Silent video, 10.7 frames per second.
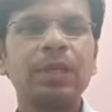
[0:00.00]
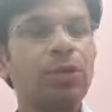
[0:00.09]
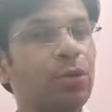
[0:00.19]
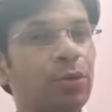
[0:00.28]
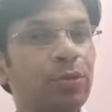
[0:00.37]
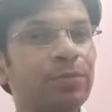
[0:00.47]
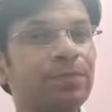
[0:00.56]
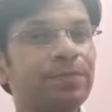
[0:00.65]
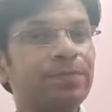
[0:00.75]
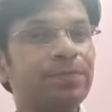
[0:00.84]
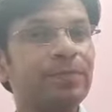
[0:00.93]
So,
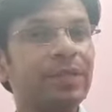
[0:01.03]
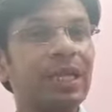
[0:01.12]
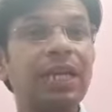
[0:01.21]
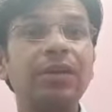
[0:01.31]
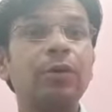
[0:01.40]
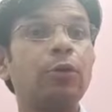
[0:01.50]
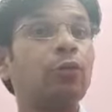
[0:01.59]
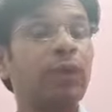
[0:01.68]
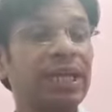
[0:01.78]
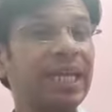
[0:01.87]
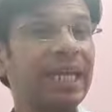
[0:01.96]

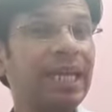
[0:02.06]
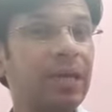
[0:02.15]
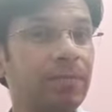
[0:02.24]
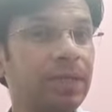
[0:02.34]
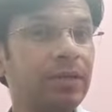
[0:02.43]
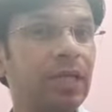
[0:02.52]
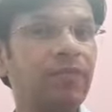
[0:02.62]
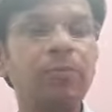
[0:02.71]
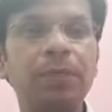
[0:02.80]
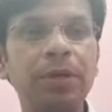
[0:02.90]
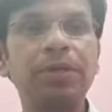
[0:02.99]
what can happen? If
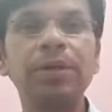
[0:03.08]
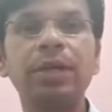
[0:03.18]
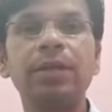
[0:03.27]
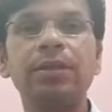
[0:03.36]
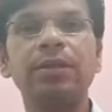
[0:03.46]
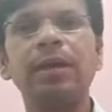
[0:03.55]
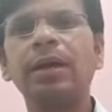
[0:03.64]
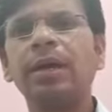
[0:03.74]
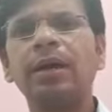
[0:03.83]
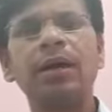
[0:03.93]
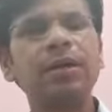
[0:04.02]
a person is
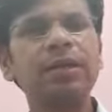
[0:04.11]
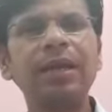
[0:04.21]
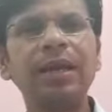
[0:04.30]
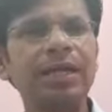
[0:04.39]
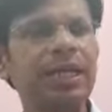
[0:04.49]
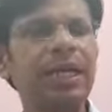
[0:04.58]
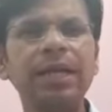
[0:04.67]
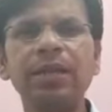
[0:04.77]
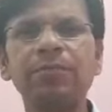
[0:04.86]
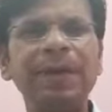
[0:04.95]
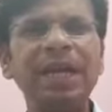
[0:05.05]
earning little
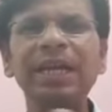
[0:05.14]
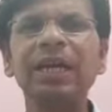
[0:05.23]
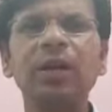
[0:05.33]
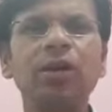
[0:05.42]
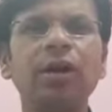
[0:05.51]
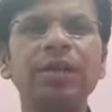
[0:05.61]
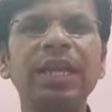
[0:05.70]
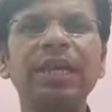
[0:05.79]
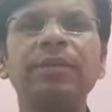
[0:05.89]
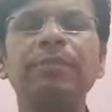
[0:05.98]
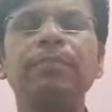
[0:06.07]
and spending a lot,
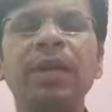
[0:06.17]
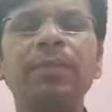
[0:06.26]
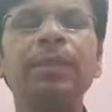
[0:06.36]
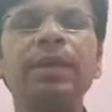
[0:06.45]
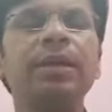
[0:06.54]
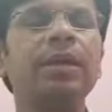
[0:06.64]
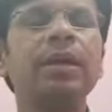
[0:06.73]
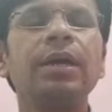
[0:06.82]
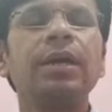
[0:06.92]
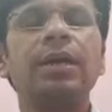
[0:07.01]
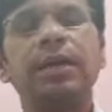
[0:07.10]
then maybe
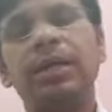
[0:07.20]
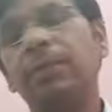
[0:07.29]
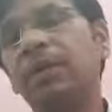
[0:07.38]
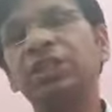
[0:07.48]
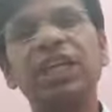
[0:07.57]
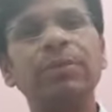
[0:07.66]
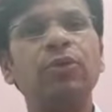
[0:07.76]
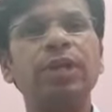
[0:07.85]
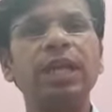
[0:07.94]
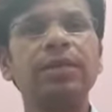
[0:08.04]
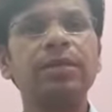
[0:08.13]
he must have to
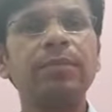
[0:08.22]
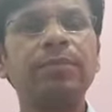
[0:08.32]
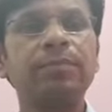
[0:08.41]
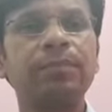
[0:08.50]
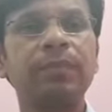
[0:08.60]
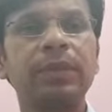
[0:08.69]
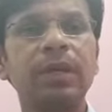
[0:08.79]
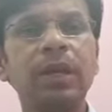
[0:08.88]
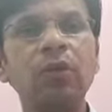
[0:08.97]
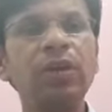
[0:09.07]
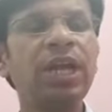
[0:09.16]
take some
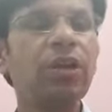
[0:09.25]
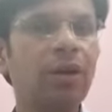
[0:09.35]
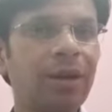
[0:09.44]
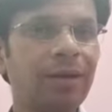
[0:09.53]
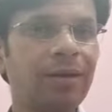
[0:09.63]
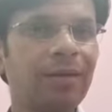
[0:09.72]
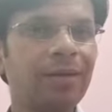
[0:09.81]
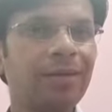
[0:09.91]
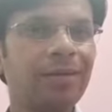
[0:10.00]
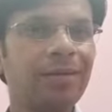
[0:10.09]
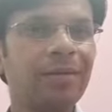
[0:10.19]
loan and all.
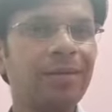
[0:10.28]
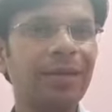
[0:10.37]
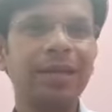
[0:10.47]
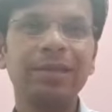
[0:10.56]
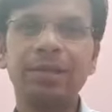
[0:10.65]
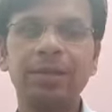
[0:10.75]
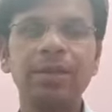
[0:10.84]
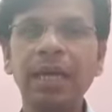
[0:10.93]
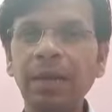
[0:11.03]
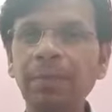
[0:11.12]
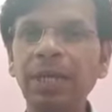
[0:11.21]
And this is
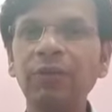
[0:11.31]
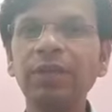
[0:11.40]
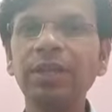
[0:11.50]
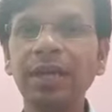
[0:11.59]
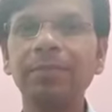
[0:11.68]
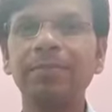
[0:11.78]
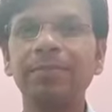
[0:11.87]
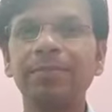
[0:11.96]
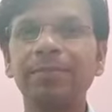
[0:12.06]
happening with him.